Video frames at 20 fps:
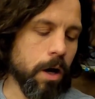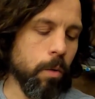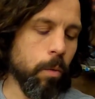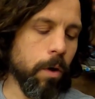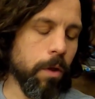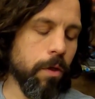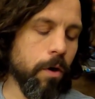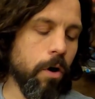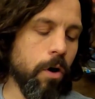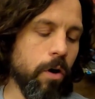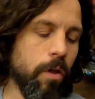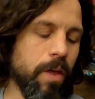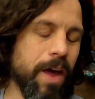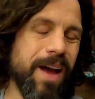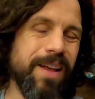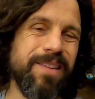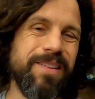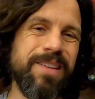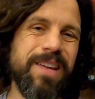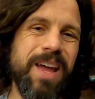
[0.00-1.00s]
With all
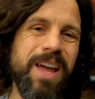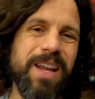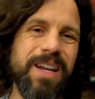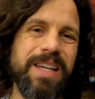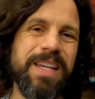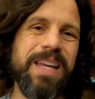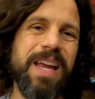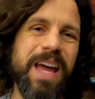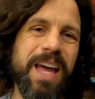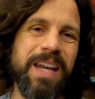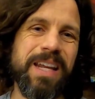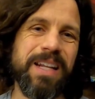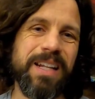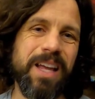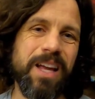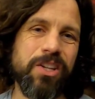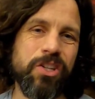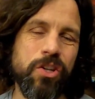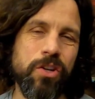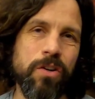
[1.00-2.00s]
that said, again,
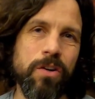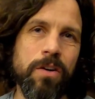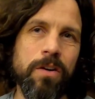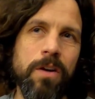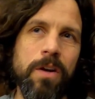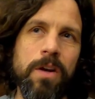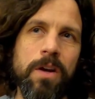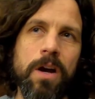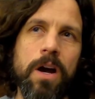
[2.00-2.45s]
unless you're